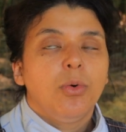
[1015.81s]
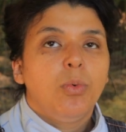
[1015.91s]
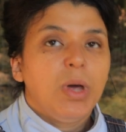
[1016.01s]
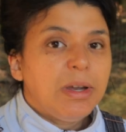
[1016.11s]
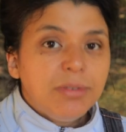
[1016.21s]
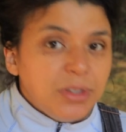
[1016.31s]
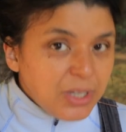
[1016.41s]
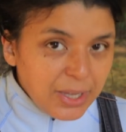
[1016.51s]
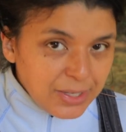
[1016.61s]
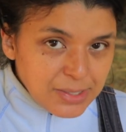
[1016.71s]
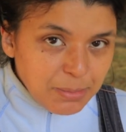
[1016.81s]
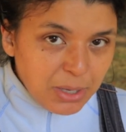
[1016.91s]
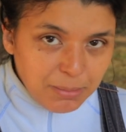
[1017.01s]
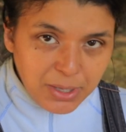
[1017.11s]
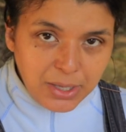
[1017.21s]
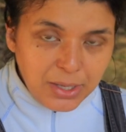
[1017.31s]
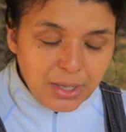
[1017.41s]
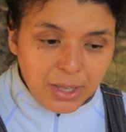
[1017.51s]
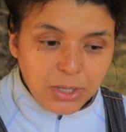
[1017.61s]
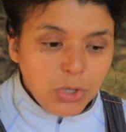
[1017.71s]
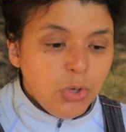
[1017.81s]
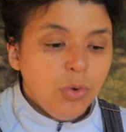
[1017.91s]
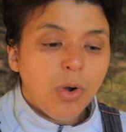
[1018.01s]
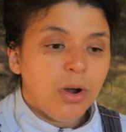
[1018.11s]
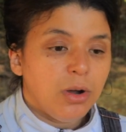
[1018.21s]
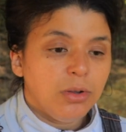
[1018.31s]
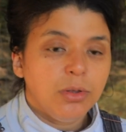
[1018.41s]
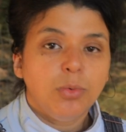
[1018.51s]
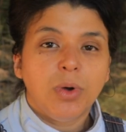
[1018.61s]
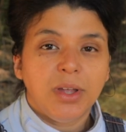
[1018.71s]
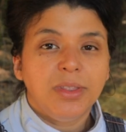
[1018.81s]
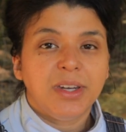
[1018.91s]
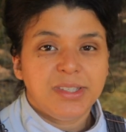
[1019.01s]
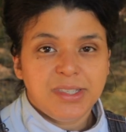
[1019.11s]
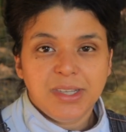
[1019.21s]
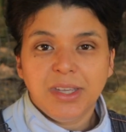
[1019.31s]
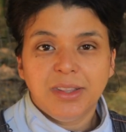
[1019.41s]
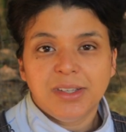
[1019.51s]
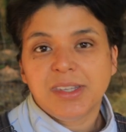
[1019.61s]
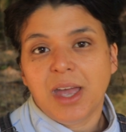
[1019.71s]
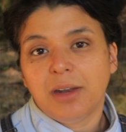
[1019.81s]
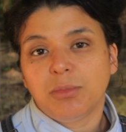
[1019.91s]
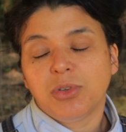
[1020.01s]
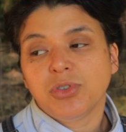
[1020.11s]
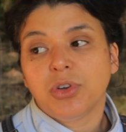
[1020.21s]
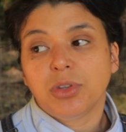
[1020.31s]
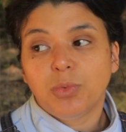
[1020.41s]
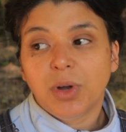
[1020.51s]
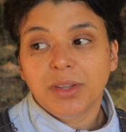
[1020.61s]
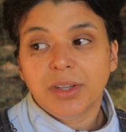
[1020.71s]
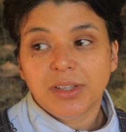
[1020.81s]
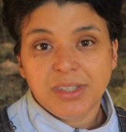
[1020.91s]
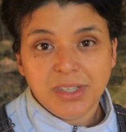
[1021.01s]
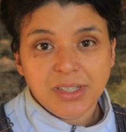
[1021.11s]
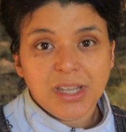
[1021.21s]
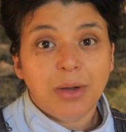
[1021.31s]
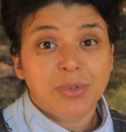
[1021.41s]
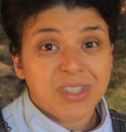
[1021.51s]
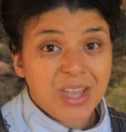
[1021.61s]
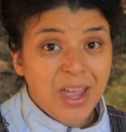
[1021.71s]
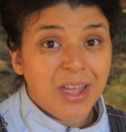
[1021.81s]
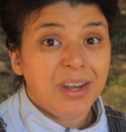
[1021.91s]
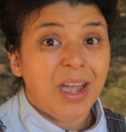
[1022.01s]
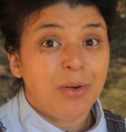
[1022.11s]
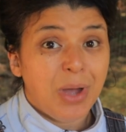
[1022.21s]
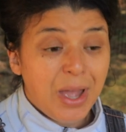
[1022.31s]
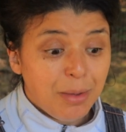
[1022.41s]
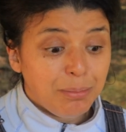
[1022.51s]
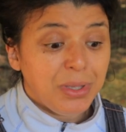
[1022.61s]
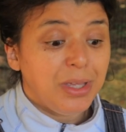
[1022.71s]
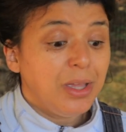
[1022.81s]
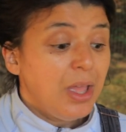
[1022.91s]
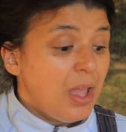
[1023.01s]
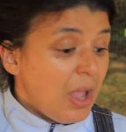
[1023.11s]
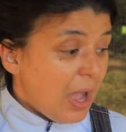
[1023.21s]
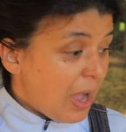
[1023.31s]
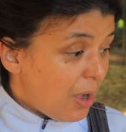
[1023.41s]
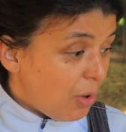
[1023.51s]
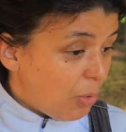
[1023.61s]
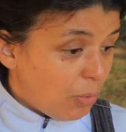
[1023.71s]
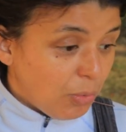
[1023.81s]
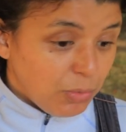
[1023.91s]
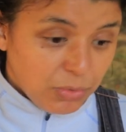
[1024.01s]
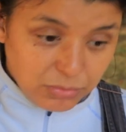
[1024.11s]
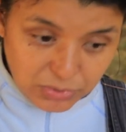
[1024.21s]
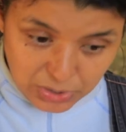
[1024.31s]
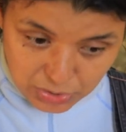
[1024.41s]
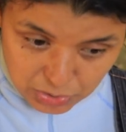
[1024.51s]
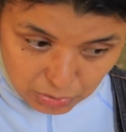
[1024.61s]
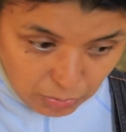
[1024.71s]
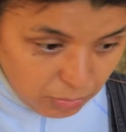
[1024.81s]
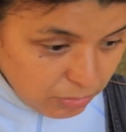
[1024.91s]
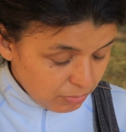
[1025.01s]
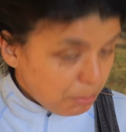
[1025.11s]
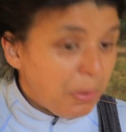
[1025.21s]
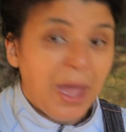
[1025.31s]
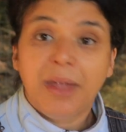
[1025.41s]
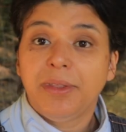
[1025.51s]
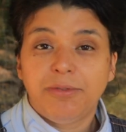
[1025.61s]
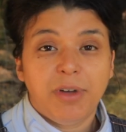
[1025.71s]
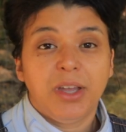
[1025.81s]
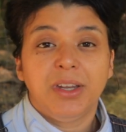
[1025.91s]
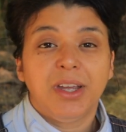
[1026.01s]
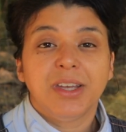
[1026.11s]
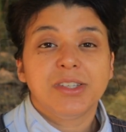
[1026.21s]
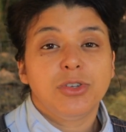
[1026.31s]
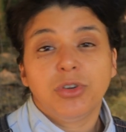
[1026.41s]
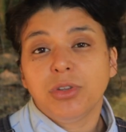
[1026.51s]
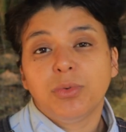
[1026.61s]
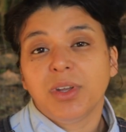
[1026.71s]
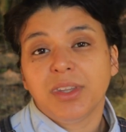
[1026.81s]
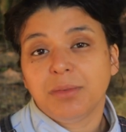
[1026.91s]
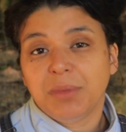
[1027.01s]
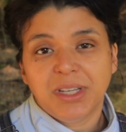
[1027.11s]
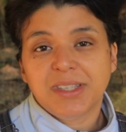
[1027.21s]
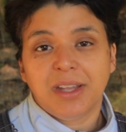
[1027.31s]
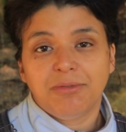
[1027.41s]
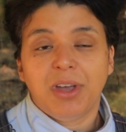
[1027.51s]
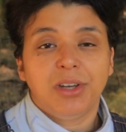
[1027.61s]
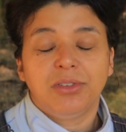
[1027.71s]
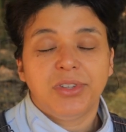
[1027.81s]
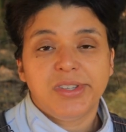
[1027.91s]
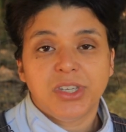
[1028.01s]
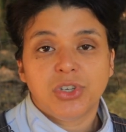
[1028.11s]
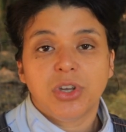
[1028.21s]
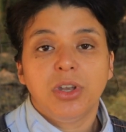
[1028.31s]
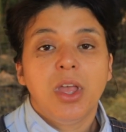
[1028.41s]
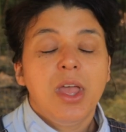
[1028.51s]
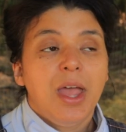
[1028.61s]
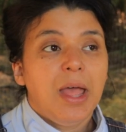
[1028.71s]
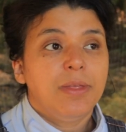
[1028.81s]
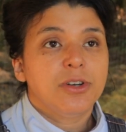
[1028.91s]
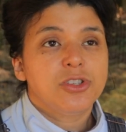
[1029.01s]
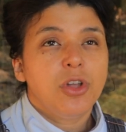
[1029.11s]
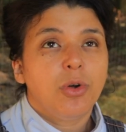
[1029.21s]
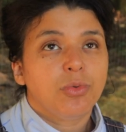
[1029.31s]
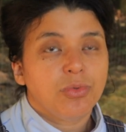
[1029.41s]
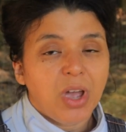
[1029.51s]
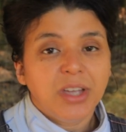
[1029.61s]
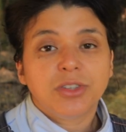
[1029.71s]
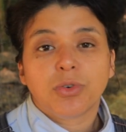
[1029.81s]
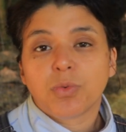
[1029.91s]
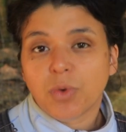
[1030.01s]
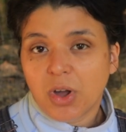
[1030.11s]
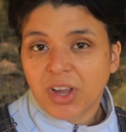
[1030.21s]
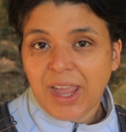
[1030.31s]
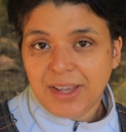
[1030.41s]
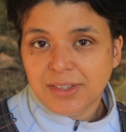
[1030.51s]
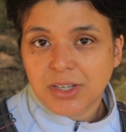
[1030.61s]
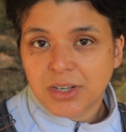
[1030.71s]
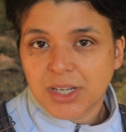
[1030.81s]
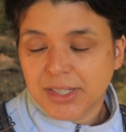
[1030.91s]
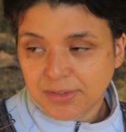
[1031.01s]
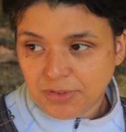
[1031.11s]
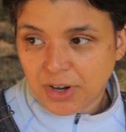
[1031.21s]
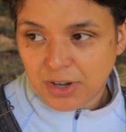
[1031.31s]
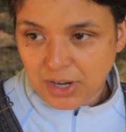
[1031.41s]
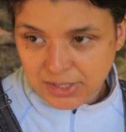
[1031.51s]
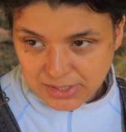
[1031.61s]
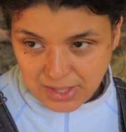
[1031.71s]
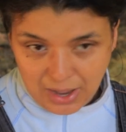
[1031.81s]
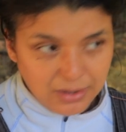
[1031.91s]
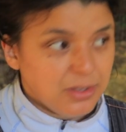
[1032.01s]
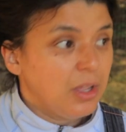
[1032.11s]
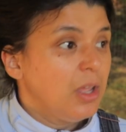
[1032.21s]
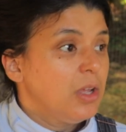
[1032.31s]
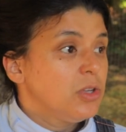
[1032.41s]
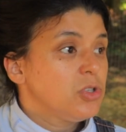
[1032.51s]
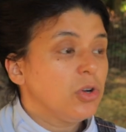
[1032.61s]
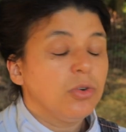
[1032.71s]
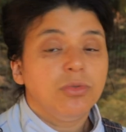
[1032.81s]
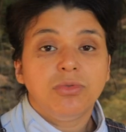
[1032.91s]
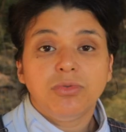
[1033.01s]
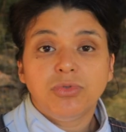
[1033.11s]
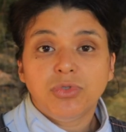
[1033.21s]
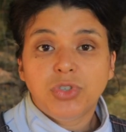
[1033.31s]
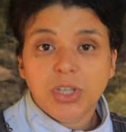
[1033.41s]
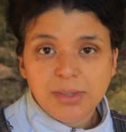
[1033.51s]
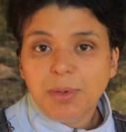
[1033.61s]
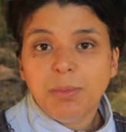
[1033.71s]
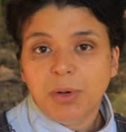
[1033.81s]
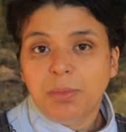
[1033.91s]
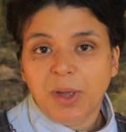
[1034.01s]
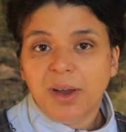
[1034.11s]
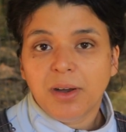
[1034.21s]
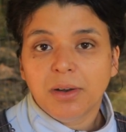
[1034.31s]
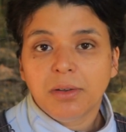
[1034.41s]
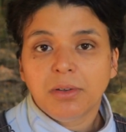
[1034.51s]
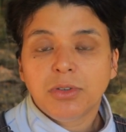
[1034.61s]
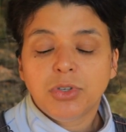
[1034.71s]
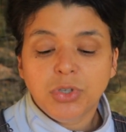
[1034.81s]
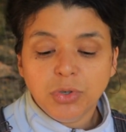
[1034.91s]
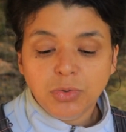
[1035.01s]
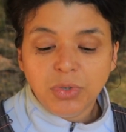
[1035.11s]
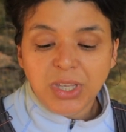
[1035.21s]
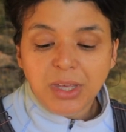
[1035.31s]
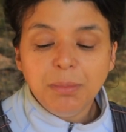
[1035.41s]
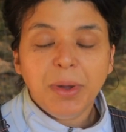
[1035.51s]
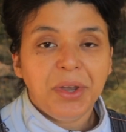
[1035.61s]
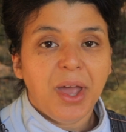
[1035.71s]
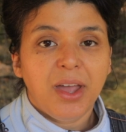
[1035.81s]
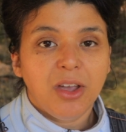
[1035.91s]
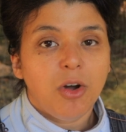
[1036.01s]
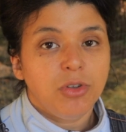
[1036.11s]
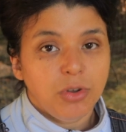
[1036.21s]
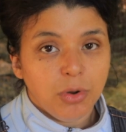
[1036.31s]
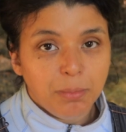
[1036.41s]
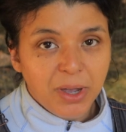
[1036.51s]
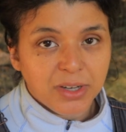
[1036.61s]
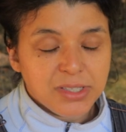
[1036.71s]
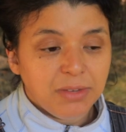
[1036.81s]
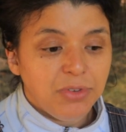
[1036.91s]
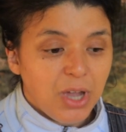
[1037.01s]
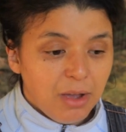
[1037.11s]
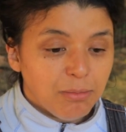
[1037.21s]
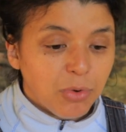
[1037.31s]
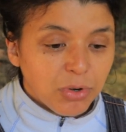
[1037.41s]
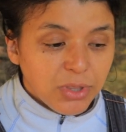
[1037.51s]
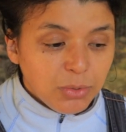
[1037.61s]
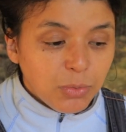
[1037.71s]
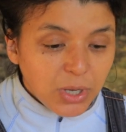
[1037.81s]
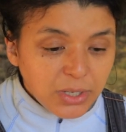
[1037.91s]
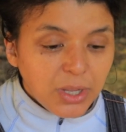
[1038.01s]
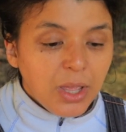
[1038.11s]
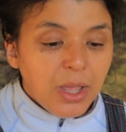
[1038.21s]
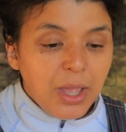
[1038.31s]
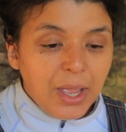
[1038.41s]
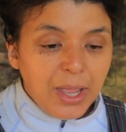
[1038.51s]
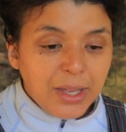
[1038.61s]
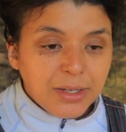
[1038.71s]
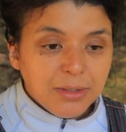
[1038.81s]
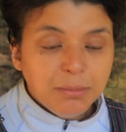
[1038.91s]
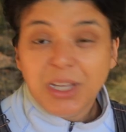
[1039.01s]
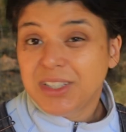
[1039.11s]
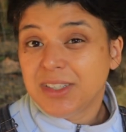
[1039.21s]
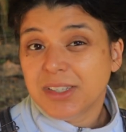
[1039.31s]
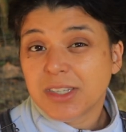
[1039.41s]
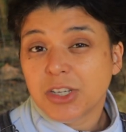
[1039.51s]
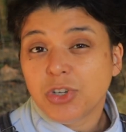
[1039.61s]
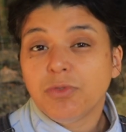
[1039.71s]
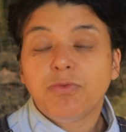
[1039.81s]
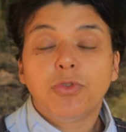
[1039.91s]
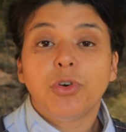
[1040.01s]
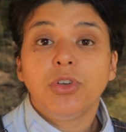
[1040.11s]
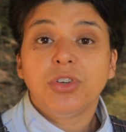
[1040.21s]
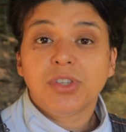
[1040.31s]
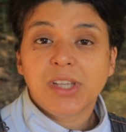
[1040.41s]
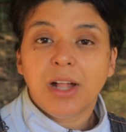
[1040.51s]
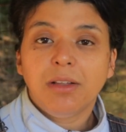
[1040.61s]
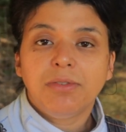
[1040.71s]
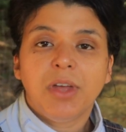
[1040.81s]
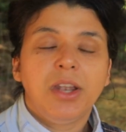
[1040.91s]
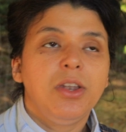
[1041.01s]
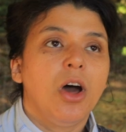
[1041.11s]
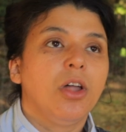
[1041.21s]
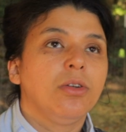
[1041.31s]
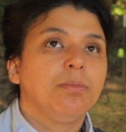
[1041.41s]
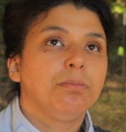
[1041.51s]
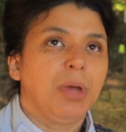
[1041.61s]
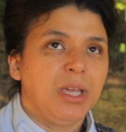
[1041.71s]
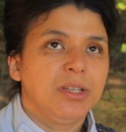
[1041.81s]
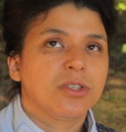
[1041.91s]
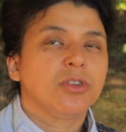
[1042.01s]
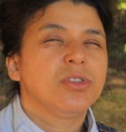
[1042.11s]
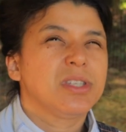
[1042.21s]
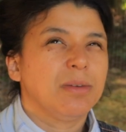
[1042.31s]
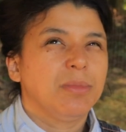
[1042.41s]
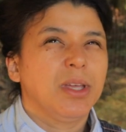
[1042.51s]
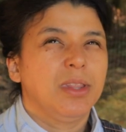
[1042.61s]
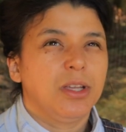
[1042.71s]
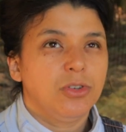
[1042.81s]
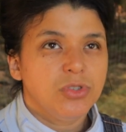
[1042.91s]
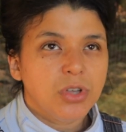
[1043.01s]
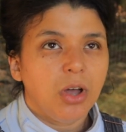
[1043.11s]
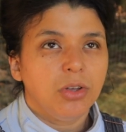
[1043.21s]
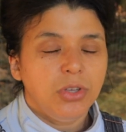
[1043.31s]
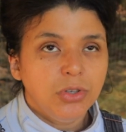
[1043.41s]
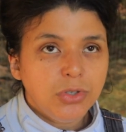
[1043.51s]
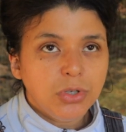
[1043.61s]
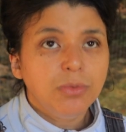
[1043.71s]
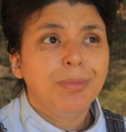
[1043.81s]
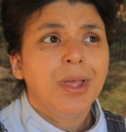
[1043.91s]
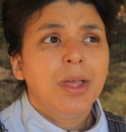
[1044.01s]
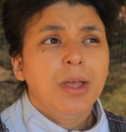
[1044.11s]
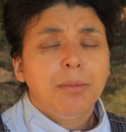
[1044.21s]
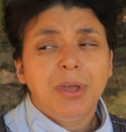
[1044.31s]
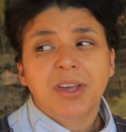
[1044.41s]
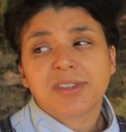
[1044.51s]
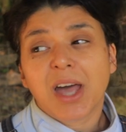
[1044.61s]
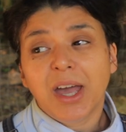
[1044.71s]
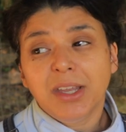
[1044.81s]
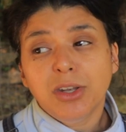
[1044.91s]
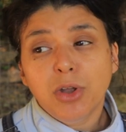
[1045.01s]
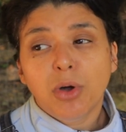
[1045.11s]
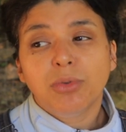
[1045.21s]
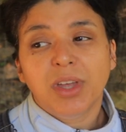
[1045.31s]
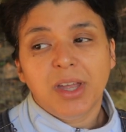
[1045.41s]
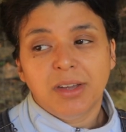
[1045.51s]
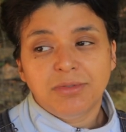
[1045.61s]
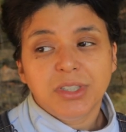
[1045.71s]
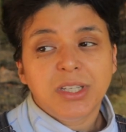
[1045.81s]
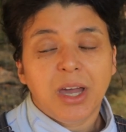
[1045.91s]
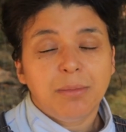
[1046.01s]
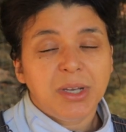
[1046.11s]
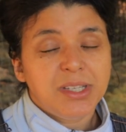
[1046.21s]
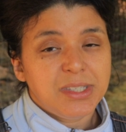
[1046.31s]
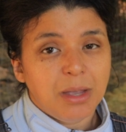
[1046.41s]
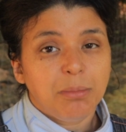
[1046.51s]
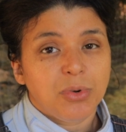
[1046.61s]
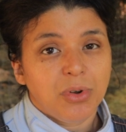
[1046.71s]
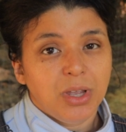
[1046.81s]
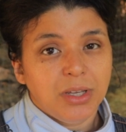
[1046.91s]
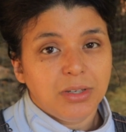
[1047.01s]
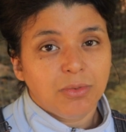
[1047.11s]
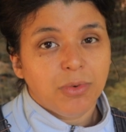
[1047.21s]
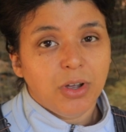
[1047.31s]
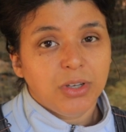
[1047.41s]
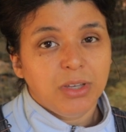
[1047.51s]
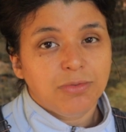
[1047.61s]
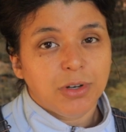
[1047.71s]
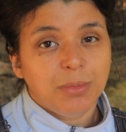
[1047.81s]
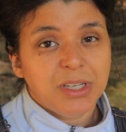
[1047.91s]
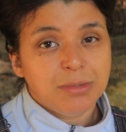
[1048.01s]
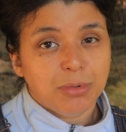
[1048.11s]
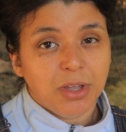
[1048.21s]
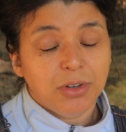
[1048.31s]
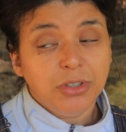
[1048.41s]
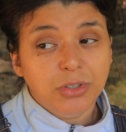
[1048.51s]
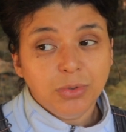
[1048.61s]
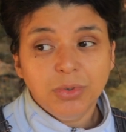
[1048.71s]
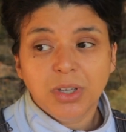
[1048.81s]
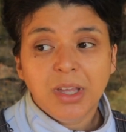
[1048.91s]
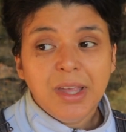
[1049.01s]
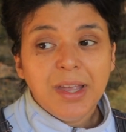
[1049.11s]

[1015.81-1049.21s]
Whatever the case may be, you are the one that is seeing these animals. You're the one that sees how sad, how happy, how, you know, bad the fighting is. You're the one that makes that final decision. And there's no right or wrong answer as far as that. So just be prepared to keep an eye on your bucks if you have more than one, and make the decision for yourself and not based on something that you saw on YouTube. Because I know that every time I separate Rocky from his brother Duke,